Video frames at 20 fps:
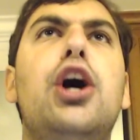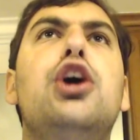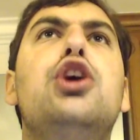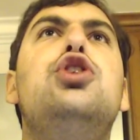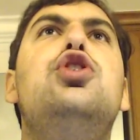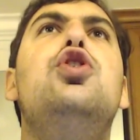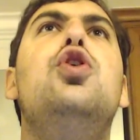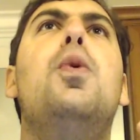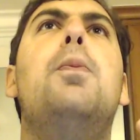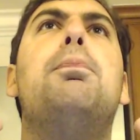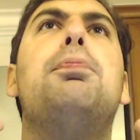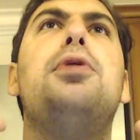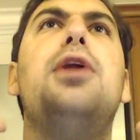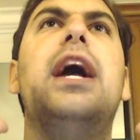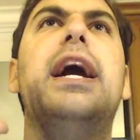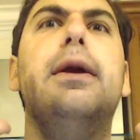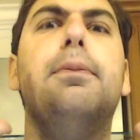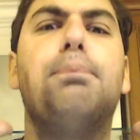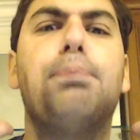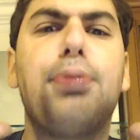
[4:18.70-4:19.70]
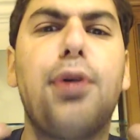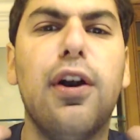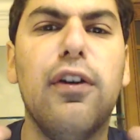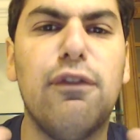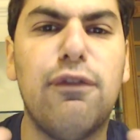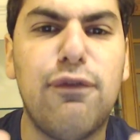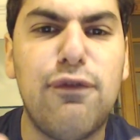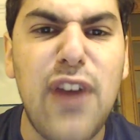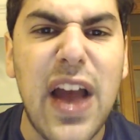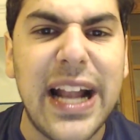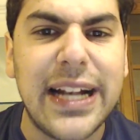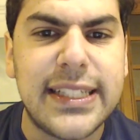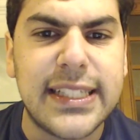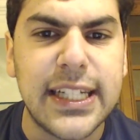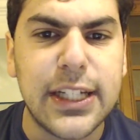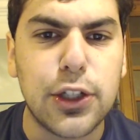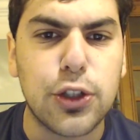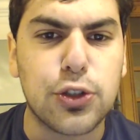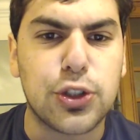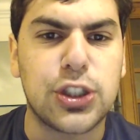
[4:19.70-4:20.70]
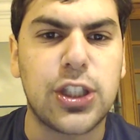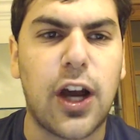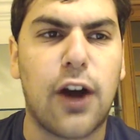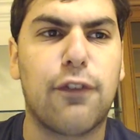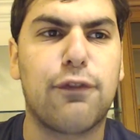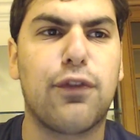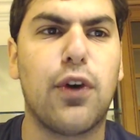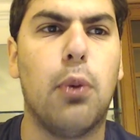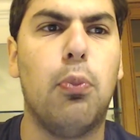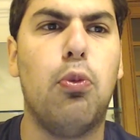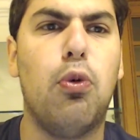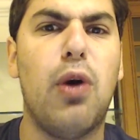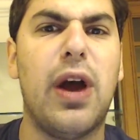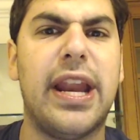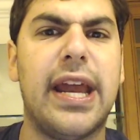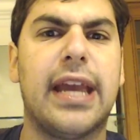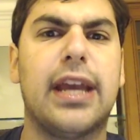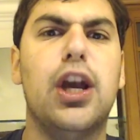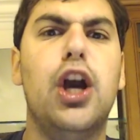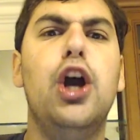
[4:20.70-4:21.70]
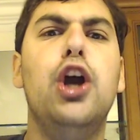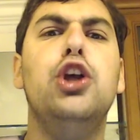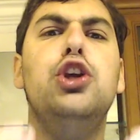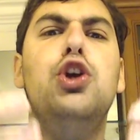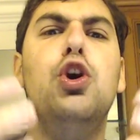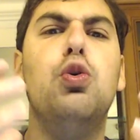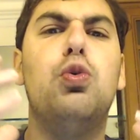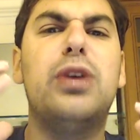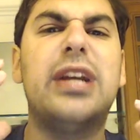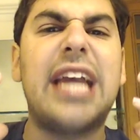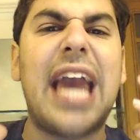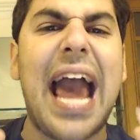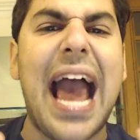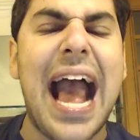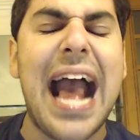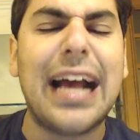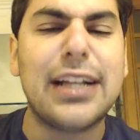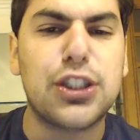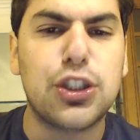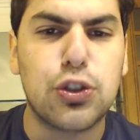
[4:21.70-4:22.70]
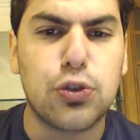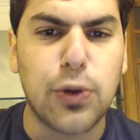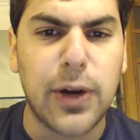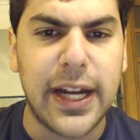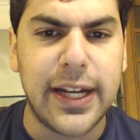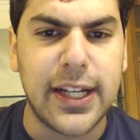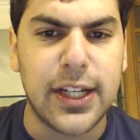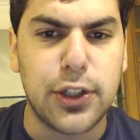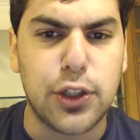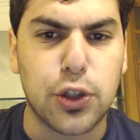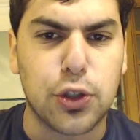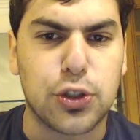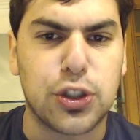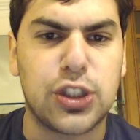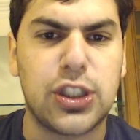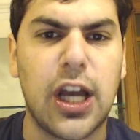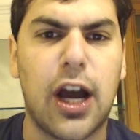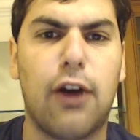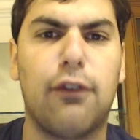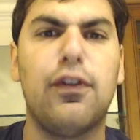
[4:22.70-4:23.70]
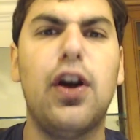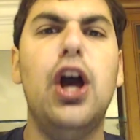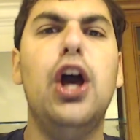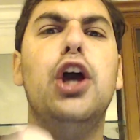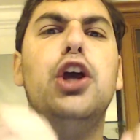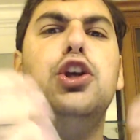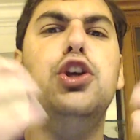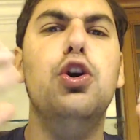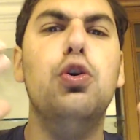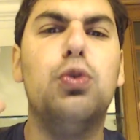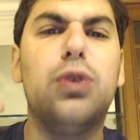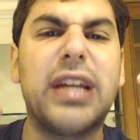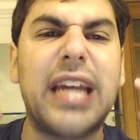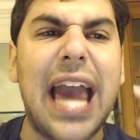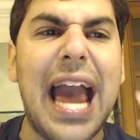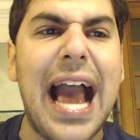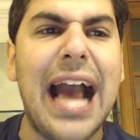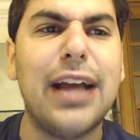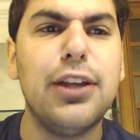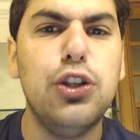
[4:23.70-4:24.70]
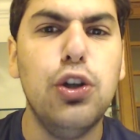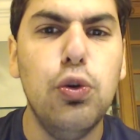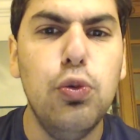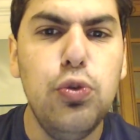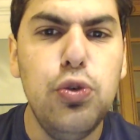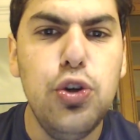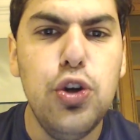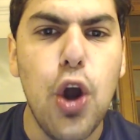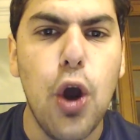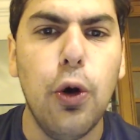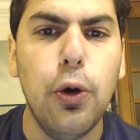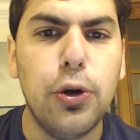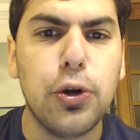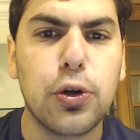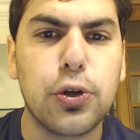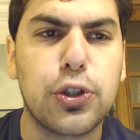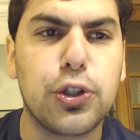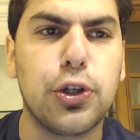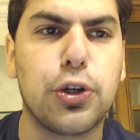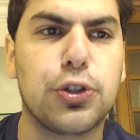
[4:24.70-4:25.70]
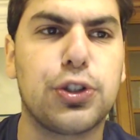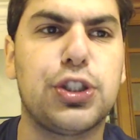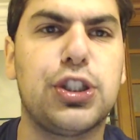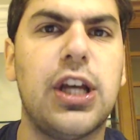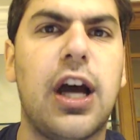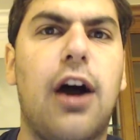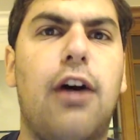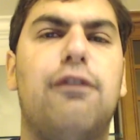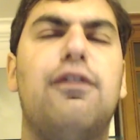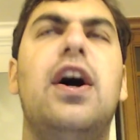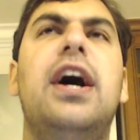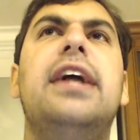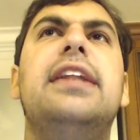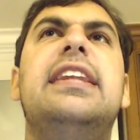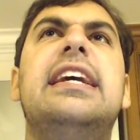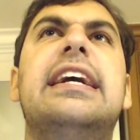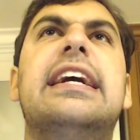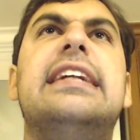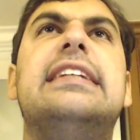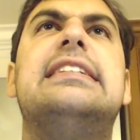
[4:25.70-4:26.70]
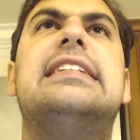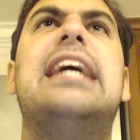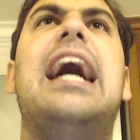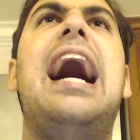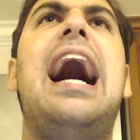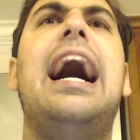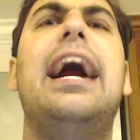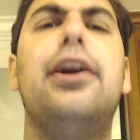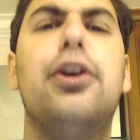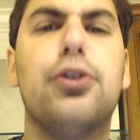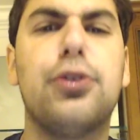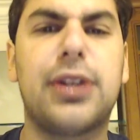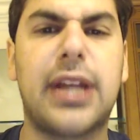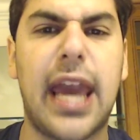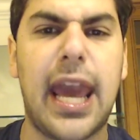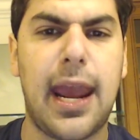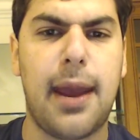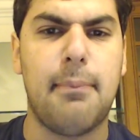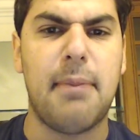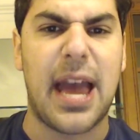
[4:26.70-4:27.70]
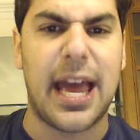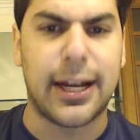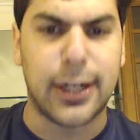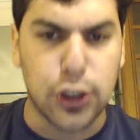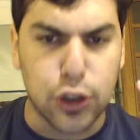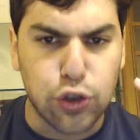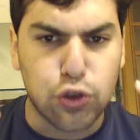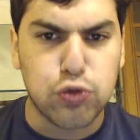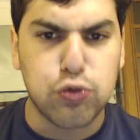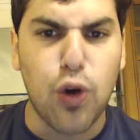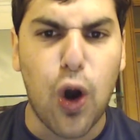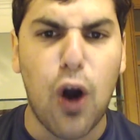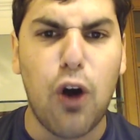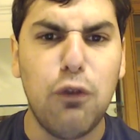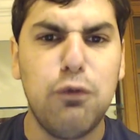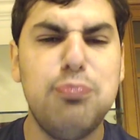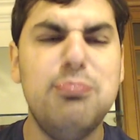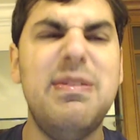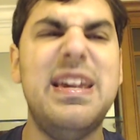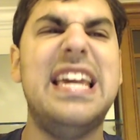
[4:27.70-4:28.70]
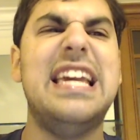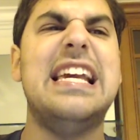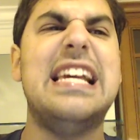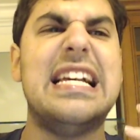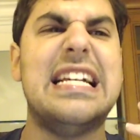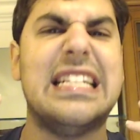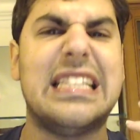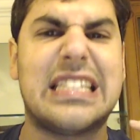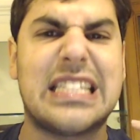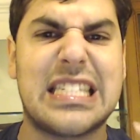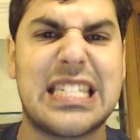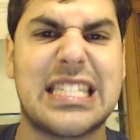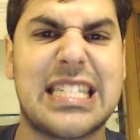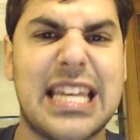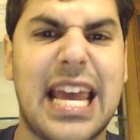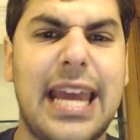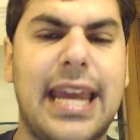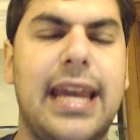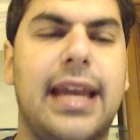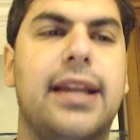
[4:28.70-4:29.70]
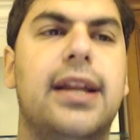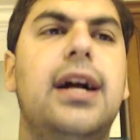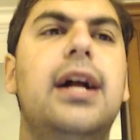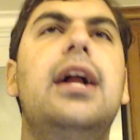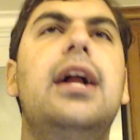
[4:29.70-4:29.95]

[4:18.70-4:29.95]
You played preventing yourself from winning. You castrated yourself. You neutered yourself the entire game, and it drove me insane.